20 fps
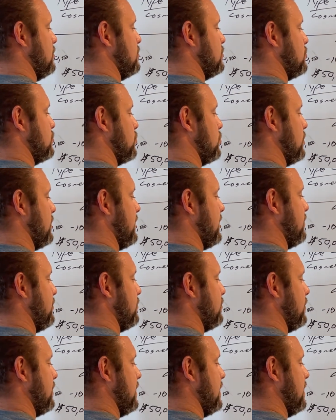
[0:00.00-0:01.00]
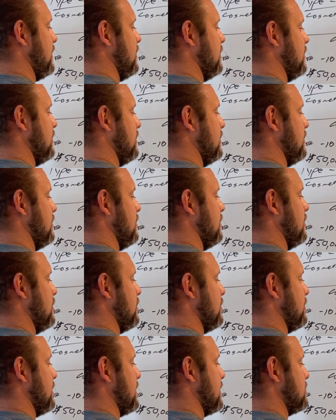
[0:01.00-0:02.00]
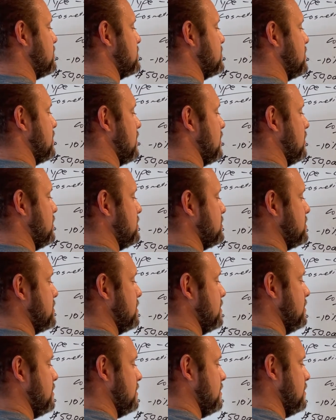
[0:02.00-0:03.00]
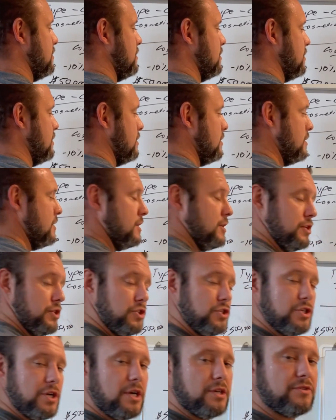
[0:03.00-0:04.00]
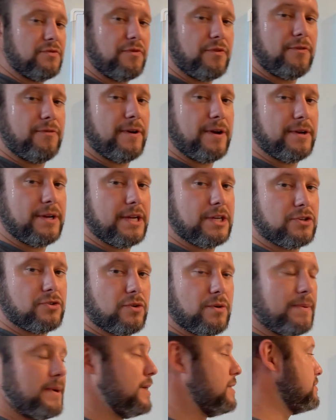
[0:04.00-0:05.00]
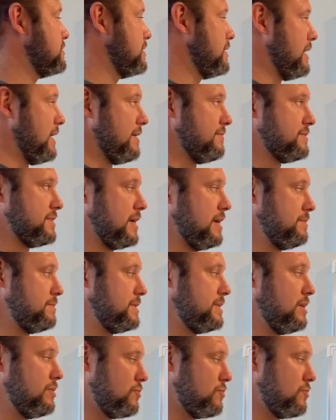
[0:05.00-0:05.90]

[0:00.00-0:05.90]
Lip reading: $23,000 just for foundation repairs. And you have type C